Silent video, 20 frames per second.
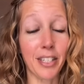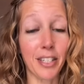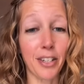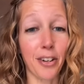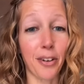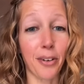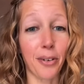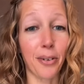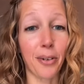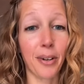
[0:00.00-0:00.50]

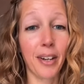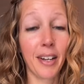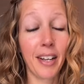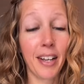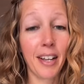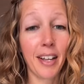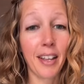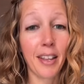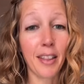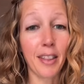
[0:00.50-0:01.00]
So
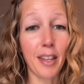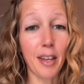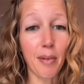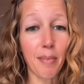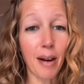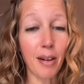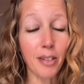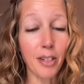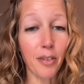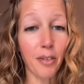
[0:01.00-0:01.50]
the
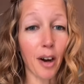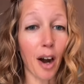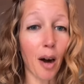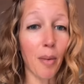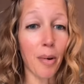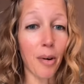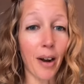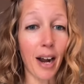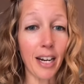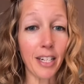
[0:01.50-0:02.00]
amount of
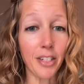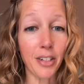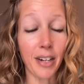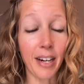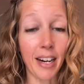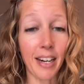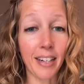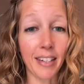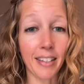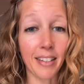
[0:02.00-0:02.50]

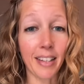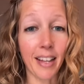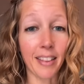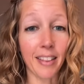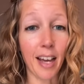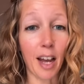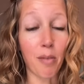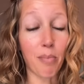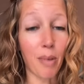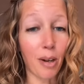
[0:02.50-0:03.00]
carbohydrate that
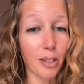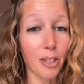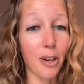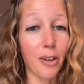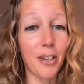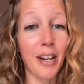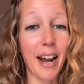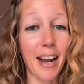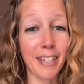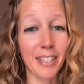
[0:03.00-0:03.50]
that
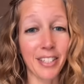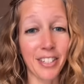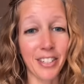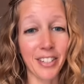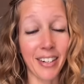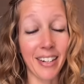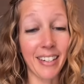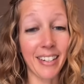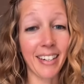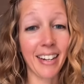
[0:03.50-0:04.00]

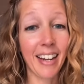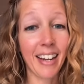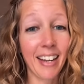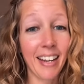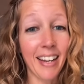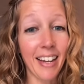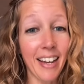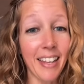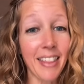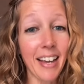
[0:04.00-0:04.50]
maltodextrin
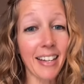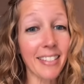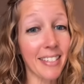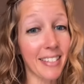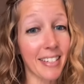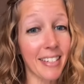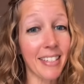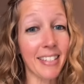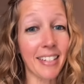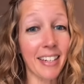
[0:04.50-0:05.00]
in that
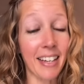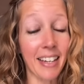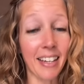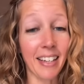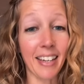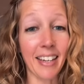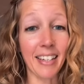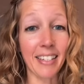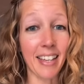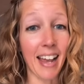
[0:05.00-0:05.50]
seasoning
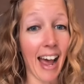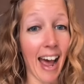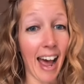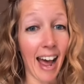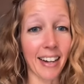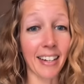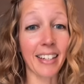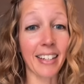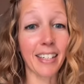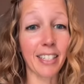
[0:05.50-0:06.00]
is
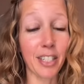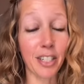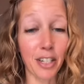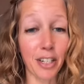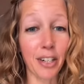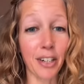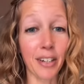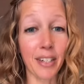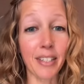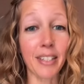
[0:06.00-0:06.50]
adding to
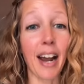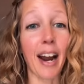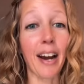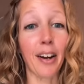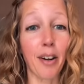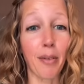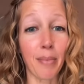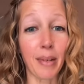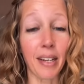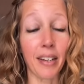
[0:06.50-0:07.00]
your
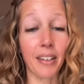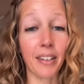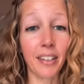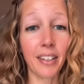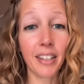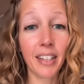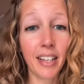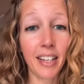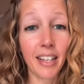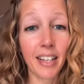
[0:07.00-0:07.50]
entire
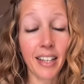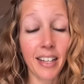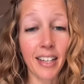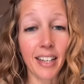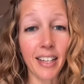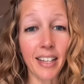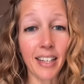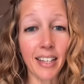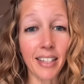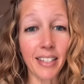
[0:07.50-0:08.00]
meal
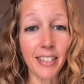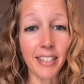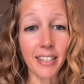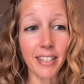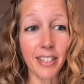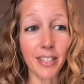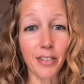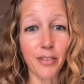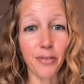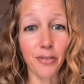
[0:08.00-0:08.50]

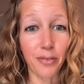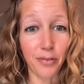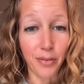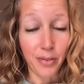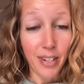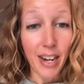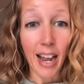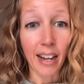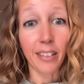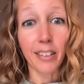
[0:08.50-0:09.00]
is
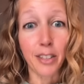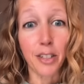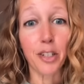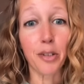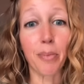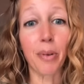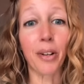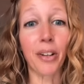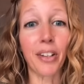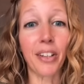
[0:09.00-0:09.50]

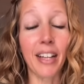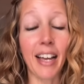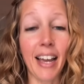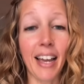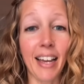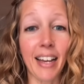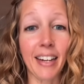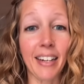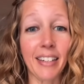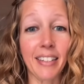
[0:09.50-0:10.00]
negligible
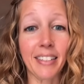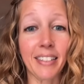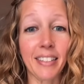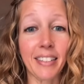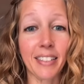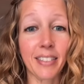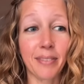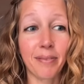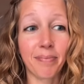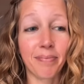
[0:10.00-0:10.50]

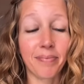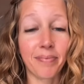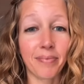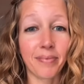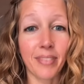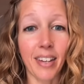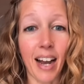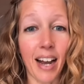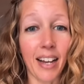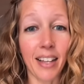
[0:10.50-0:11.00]
and
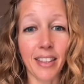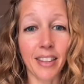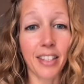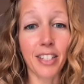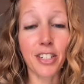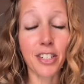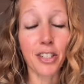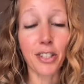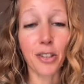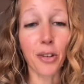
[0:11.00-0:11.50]

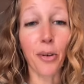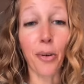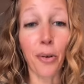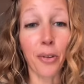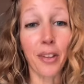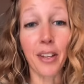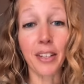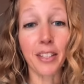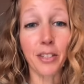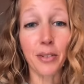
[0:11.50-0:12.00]
just the whole
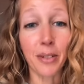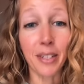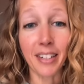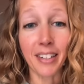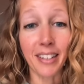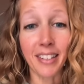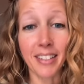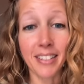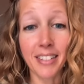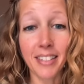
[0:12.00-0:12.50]
thing is
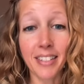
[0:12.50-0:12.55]
ridiculous.